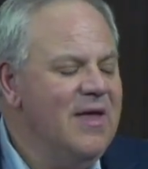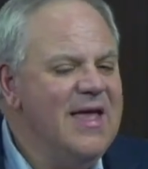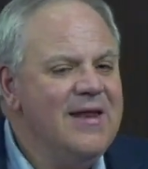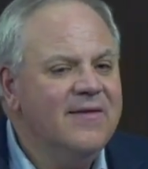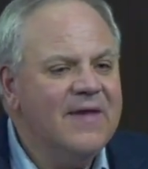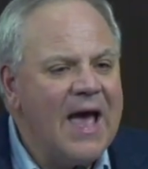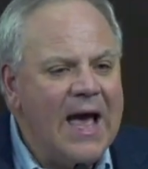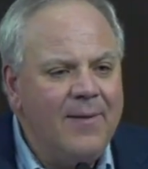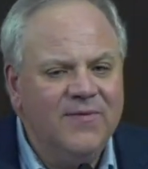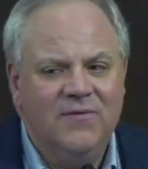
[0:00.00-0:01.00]
it is
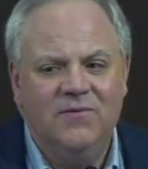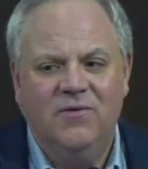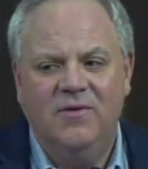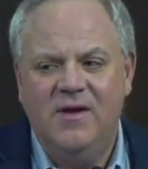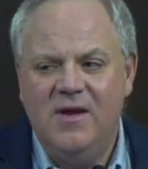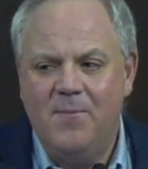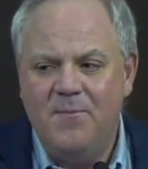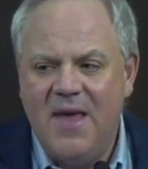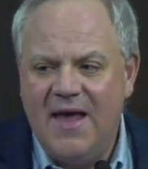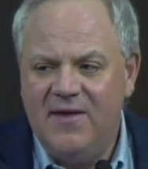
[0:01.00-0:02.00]
absolutely
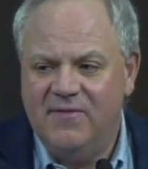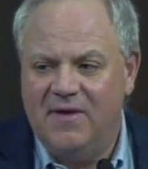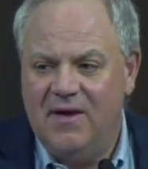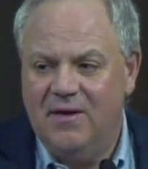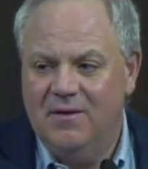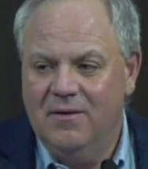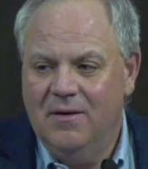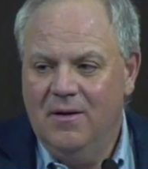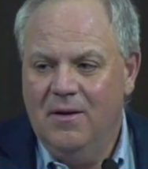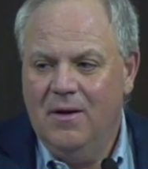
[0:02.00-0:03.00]
amazing
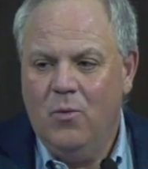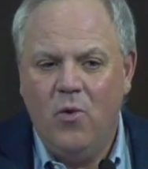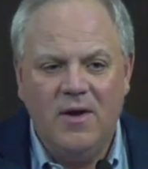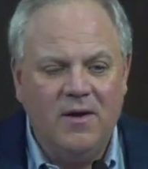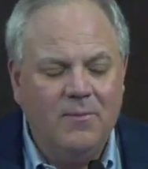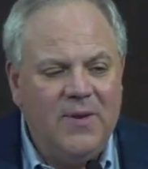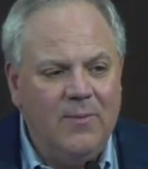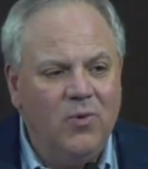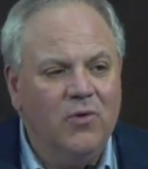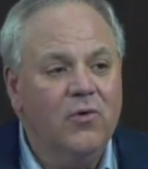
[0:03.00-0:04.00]
what
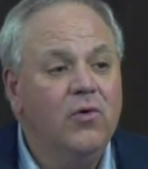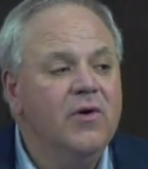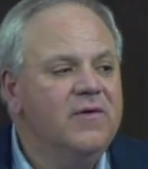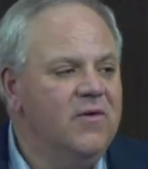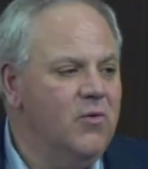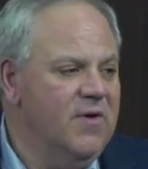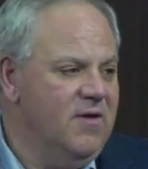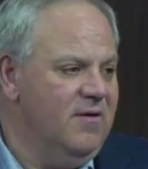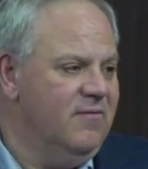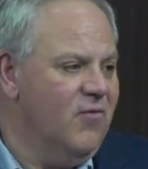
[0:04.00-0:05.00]
people could do
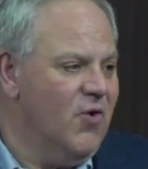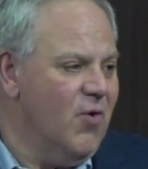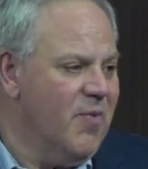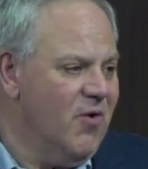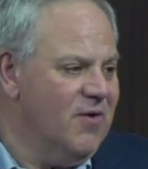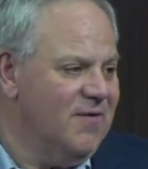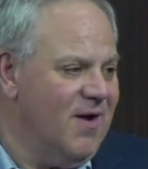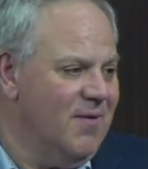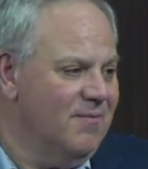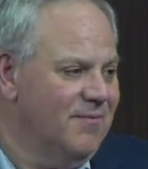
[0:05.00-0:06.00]
within a 4-year period of time.